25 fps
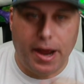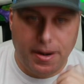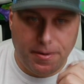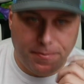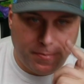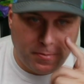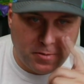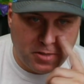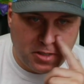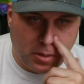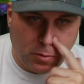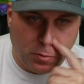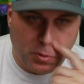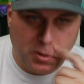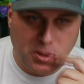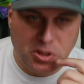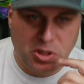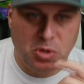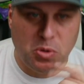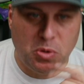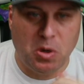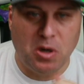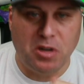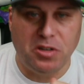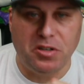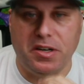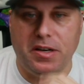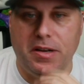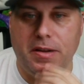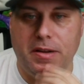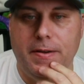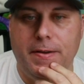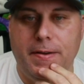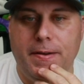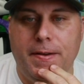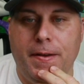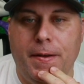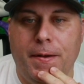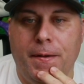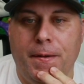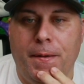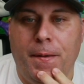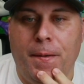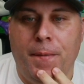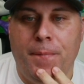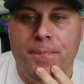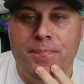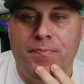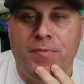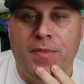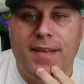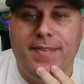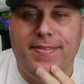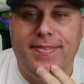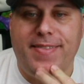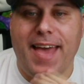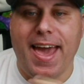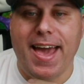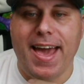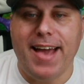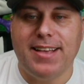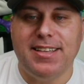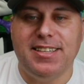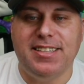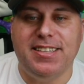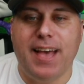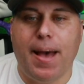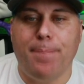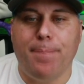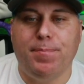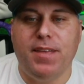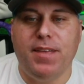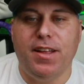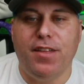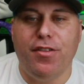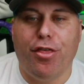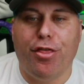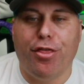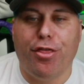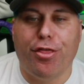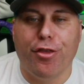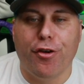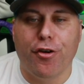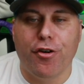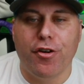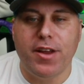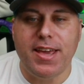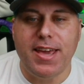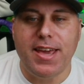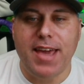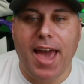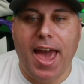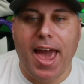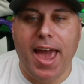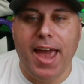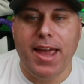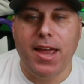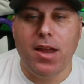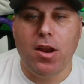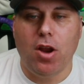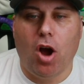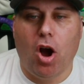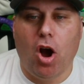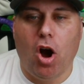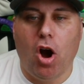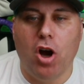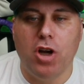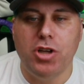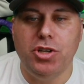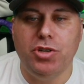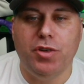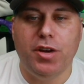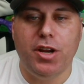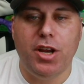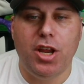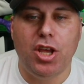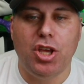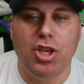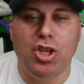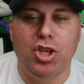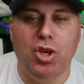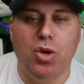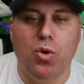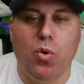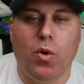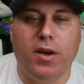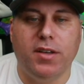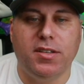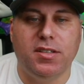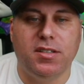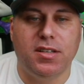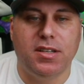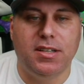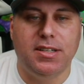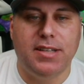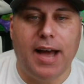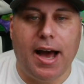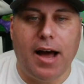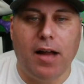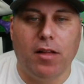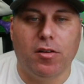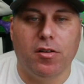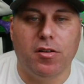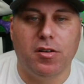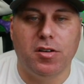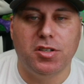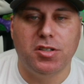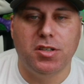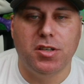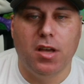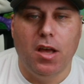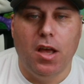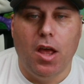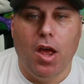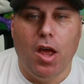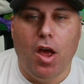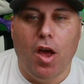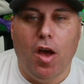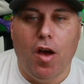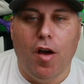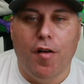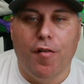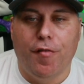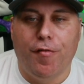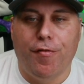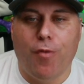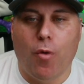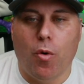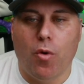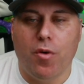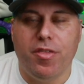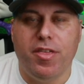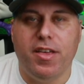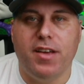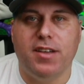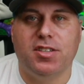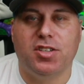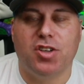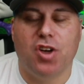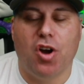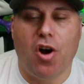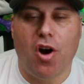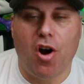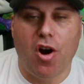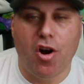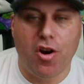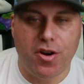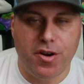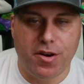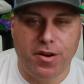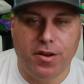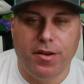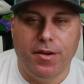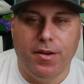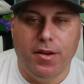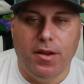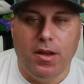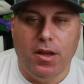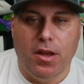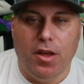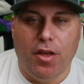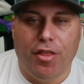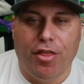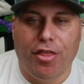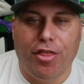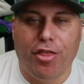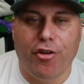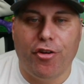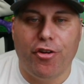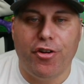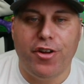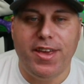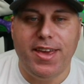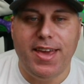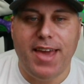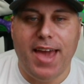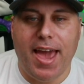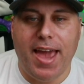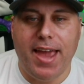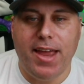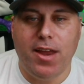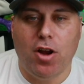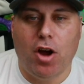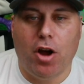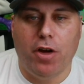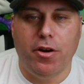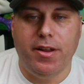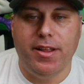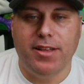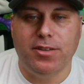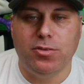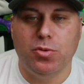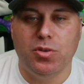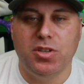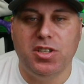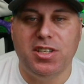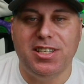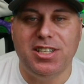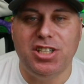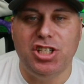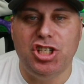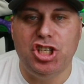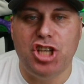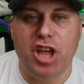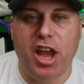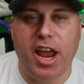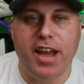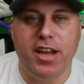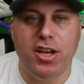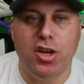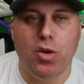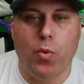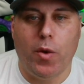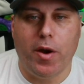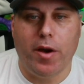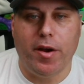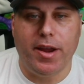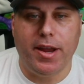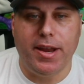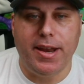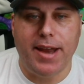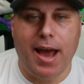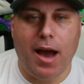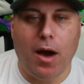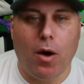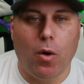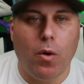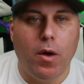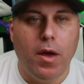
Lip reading: from someone with 200. They accepted $3,800 US for this card. $3,800. This was in January. Now,